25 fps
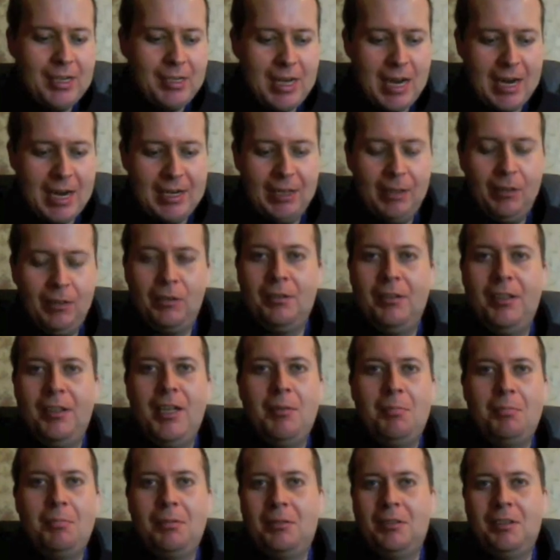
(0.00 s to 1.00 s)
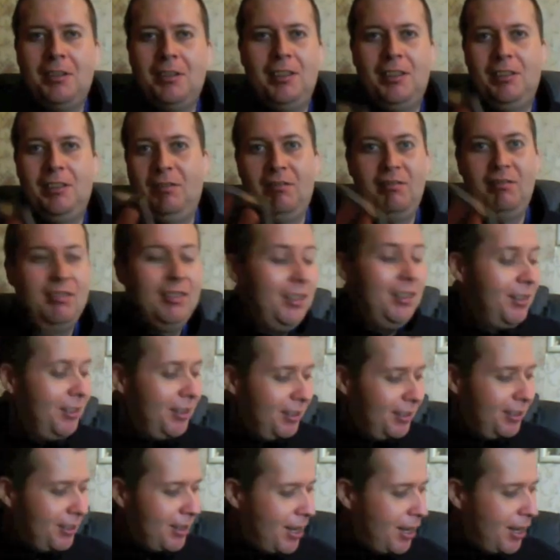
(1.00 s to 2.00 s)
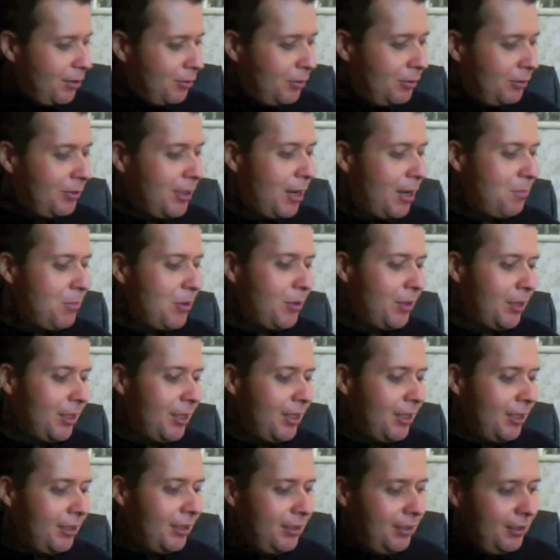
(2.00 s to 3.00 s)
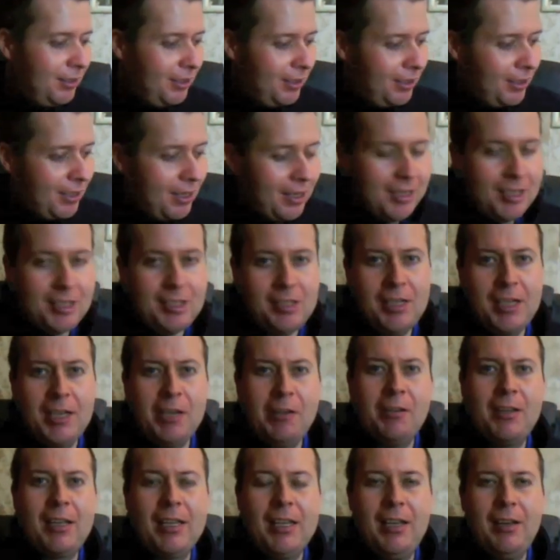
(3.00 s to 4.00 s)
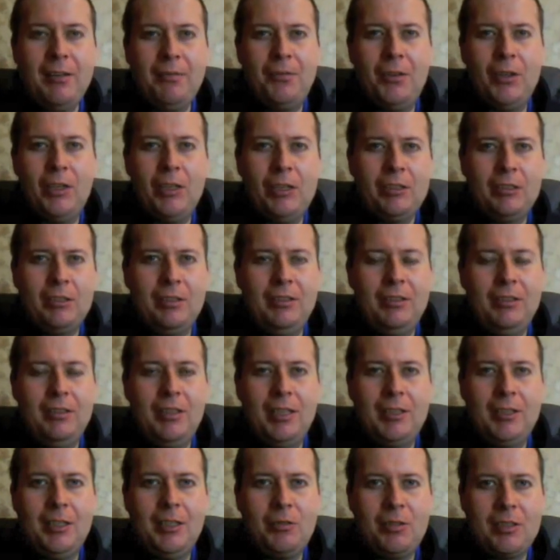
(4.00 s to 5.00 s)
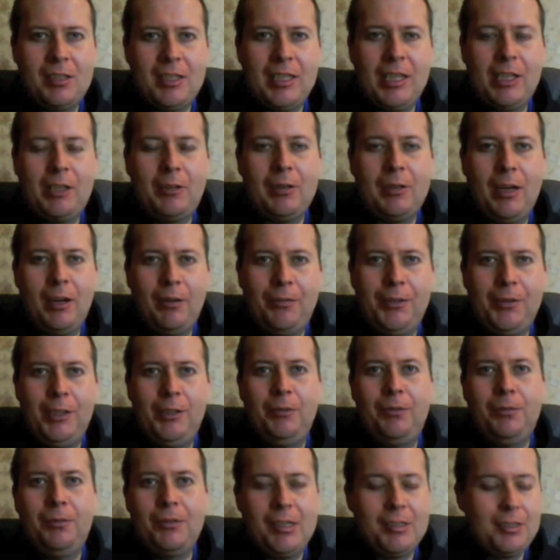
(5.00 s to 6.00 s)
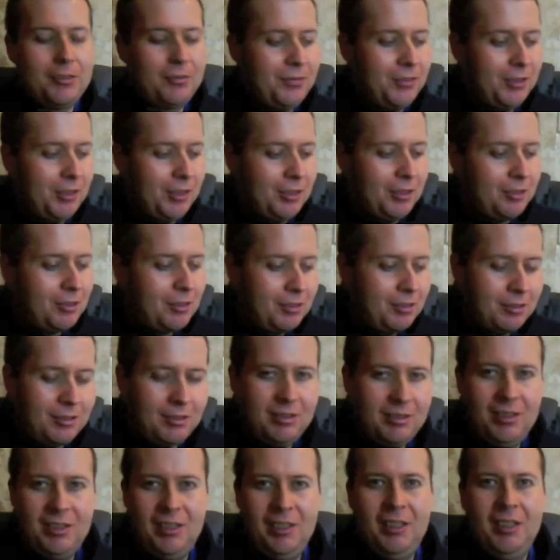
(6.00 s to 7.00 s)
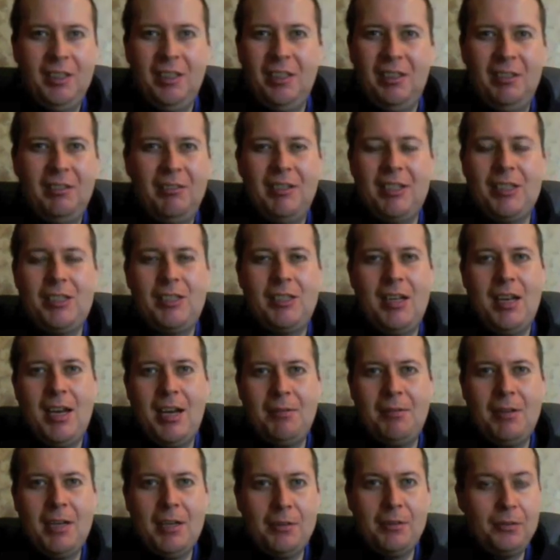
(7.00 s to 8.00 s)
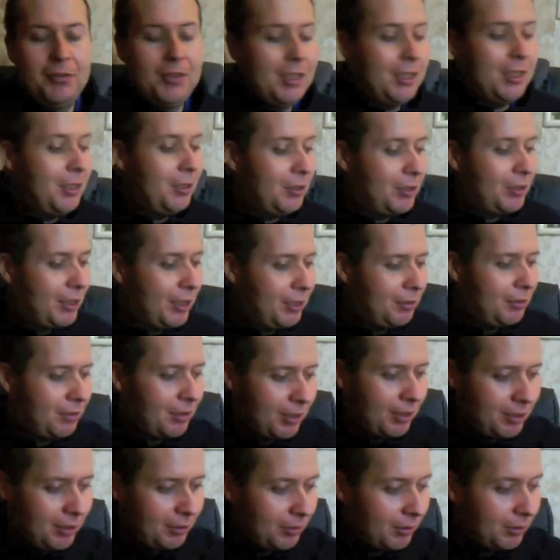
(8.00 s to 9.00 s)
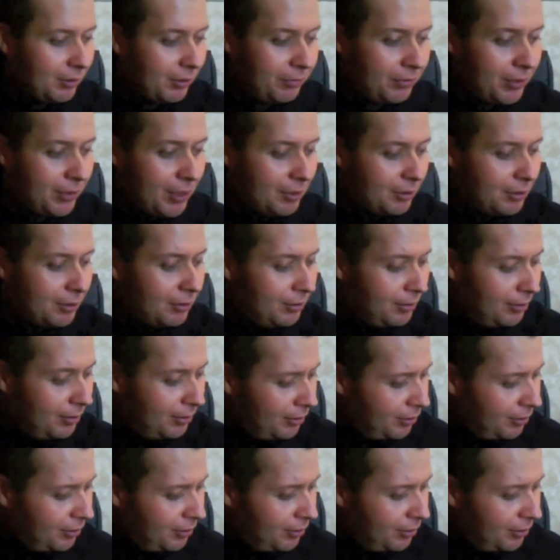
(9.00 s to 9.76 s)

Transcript: tiny little nip. So I will be happy with that. And it's the UK version. I do see quite a few French versions, which I rather the UK one. I don't want the French.